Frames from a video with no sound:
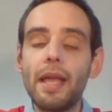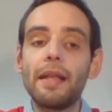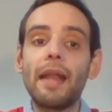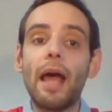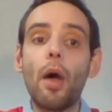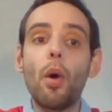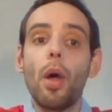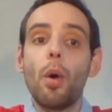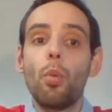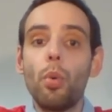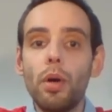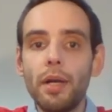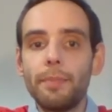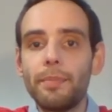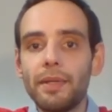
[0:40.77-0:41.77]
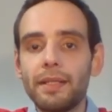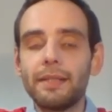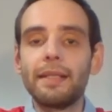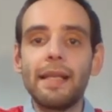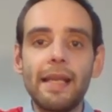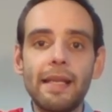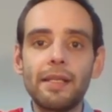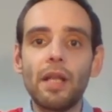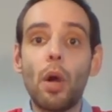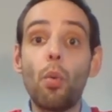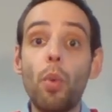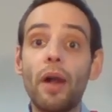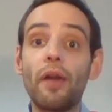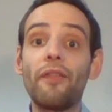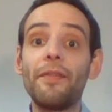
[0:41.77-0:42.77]
Now, Warrior Plus is
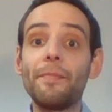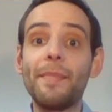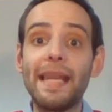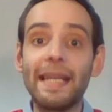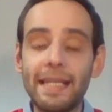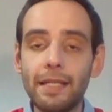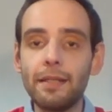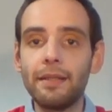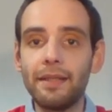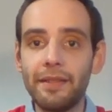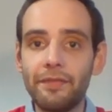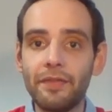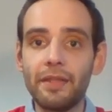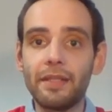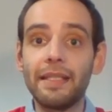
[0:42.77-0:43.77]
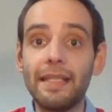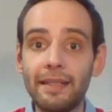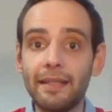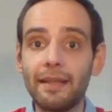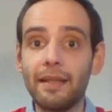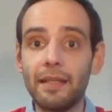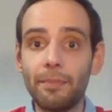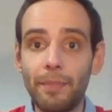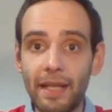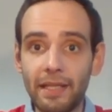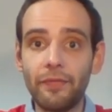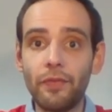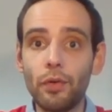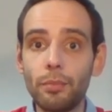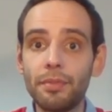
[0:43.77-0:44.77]
one of many different internet
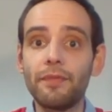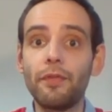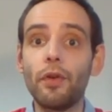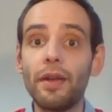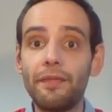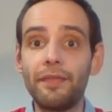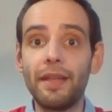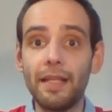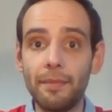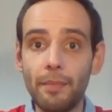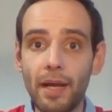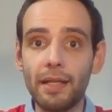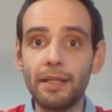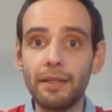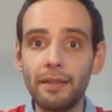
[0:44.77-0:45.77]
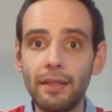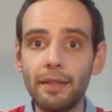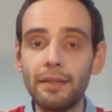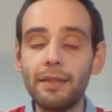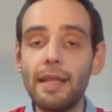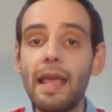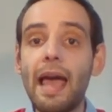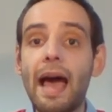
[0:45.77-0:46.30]
platforms for affiliate marketers.